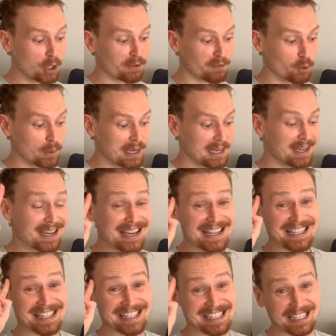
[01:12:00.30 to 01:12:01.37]
book of the week,
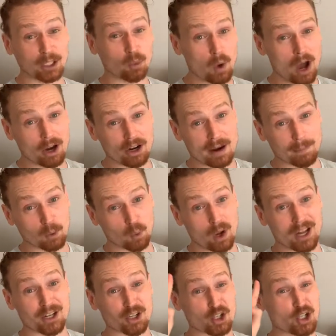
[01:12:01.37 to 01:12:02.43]
Stillwater number
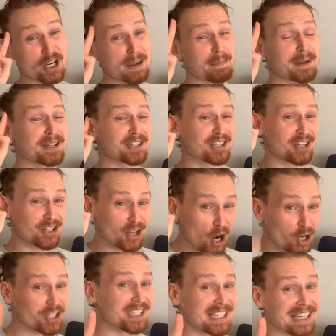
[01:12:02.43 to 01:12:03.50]
1, Chip
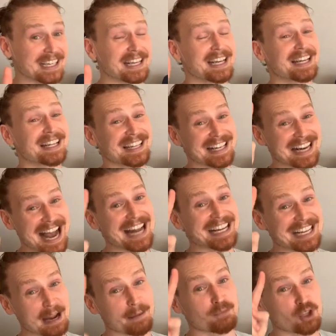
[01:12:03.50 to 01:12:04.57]
Zdarsky. The
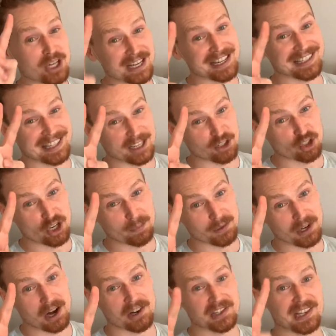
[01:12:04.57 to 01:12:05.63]
goddamn genius that is Chip
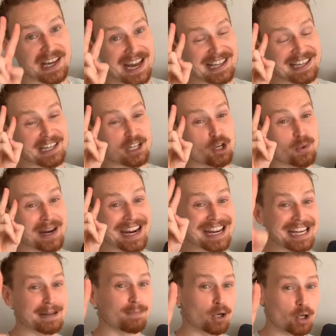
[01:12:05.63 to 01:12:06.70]
Zdarsky has a new
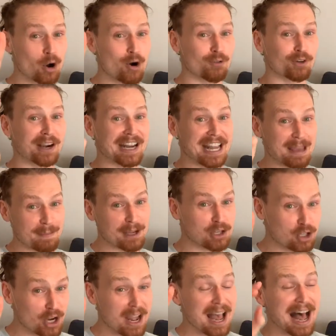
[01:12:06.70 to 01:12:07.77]
indie book over at
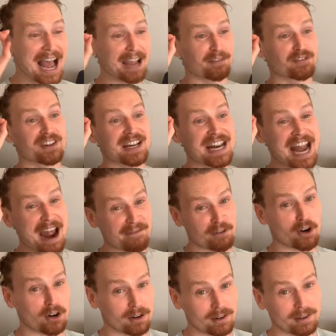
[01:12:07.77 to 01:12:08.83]
Image. I have
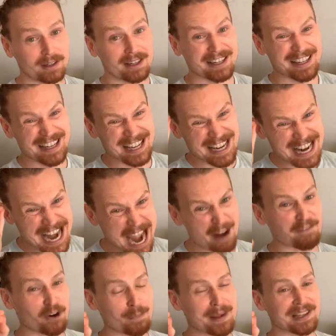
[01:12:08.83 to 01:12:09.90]
never
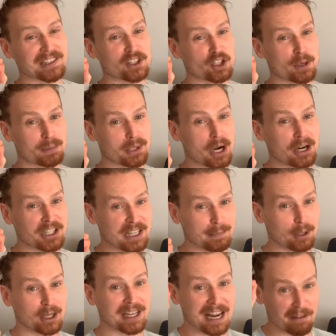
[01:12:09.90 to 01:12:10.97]
missed a Chip Zdarsky
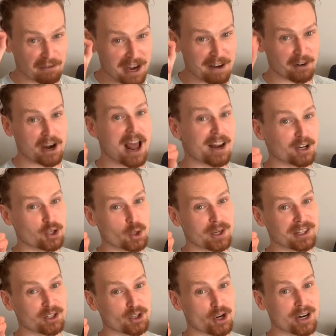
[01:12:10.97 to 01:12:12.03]
book, and I've never not
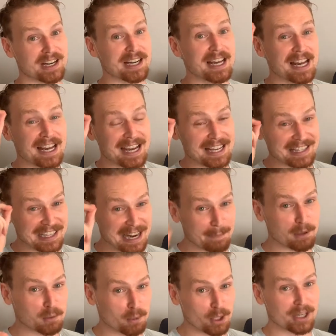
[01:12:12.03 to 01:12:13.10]
enjoyed The Journey. It's an
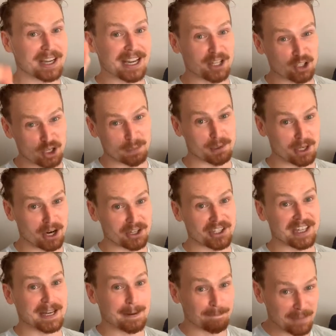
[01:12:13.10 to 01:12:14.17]
Image book. It's Chip
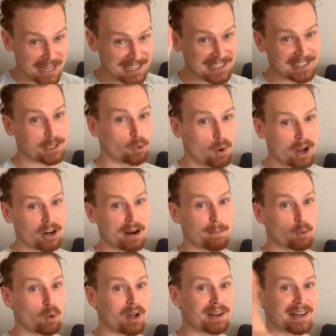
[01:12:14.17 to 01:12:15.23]
Zdarsky. It's Stillwater
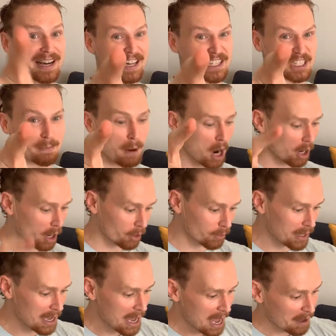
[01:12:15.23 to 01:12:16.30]
number 1. It's tomorrow.
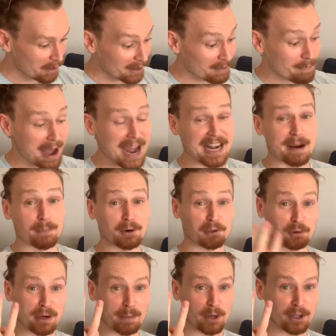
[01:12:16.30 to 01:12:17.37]
My number
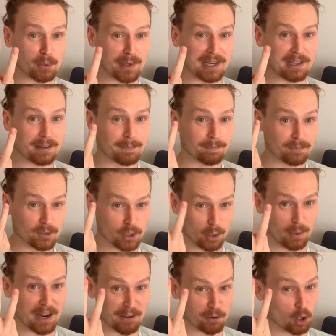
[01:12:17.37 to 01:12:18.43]
3 book of the week.
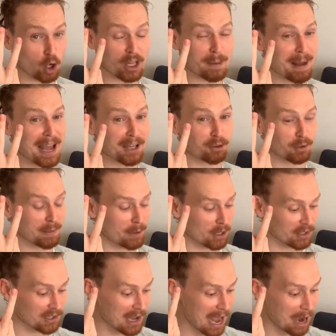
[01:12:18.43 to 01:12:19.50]
So if you're only buying 3
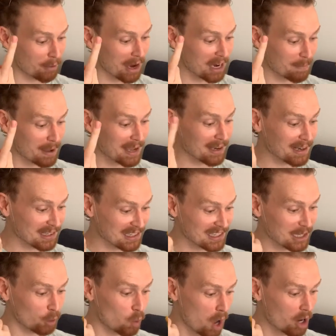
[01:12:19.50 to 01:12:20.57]
books, I recommend
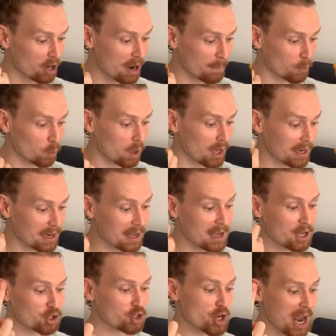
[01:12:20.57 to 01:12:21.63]
Stillwater number 1,
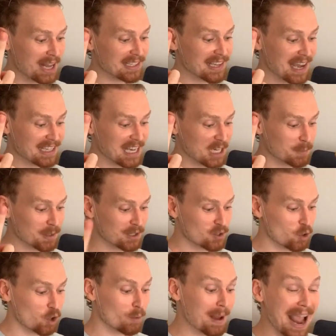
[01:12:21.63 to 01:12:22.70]
Giant Size X-Men
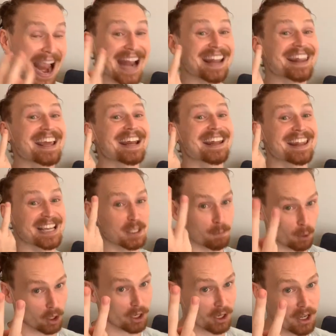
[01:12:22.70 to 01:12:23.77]
Storm, and then this
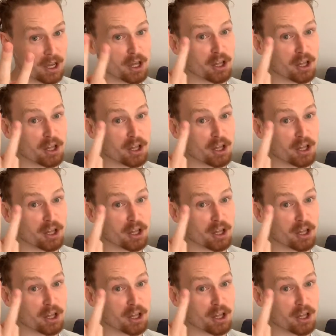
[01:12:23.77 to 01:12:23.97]
book,